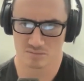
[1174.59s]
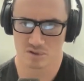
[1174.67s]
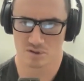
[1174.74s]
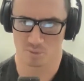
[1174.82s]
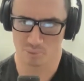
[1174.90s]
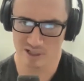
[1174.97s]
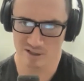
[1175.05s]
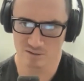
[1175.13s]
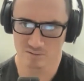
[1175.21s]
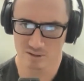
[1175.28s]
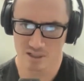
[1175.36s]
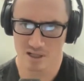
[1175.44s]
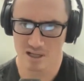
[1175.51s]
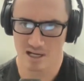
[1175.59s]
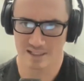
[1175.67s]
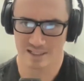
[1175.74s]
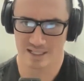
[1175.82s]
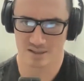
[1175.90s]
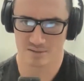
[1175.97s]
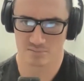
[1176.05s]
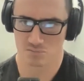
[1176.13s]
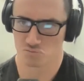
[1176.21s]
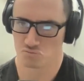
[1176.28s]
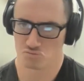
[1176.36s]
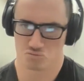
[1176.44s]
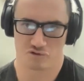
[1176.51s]
The pill, and then
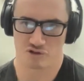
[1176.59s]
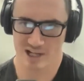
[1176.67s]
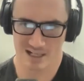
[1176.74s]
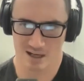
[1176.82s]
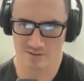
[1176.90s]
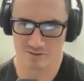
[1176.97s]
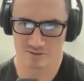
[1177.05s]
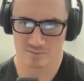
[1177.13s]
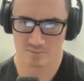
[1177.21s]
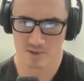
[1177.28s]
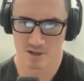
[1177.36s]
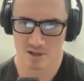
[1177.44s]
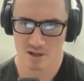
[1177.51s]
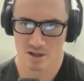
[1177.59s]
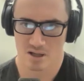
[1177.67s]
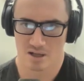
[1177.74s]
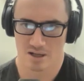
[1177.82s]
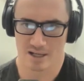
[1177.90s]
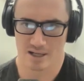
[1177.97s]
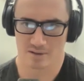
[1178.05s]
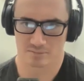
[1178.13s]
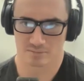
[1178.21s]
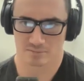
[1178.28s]
free love. Now,